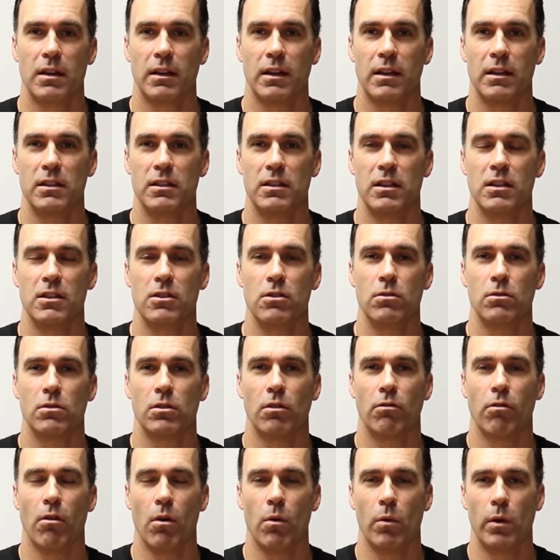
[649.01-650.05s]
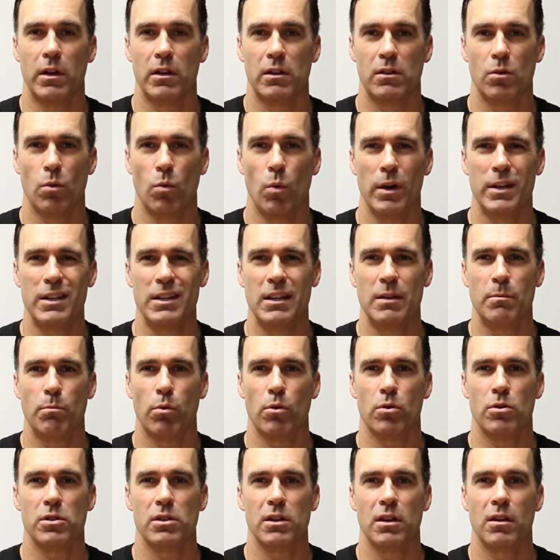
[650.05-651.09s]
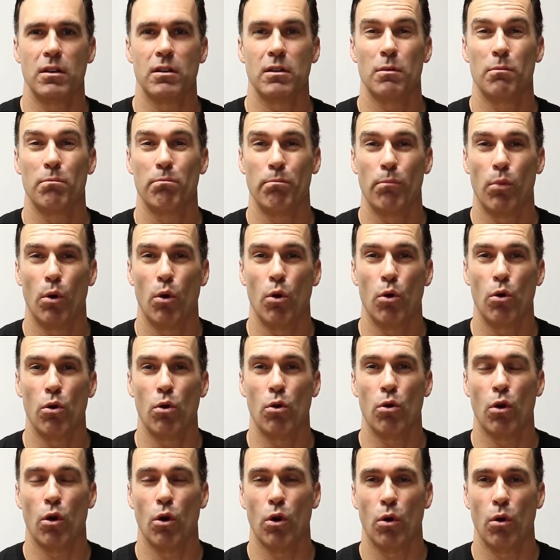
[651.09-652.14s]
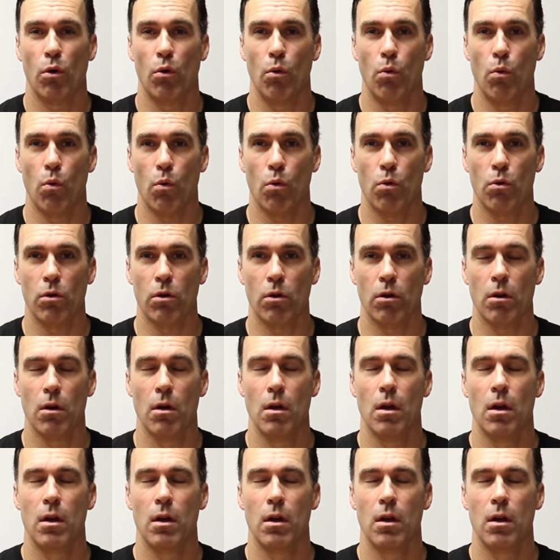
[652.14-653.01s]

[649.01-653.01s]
continued to grow at 20% per quarter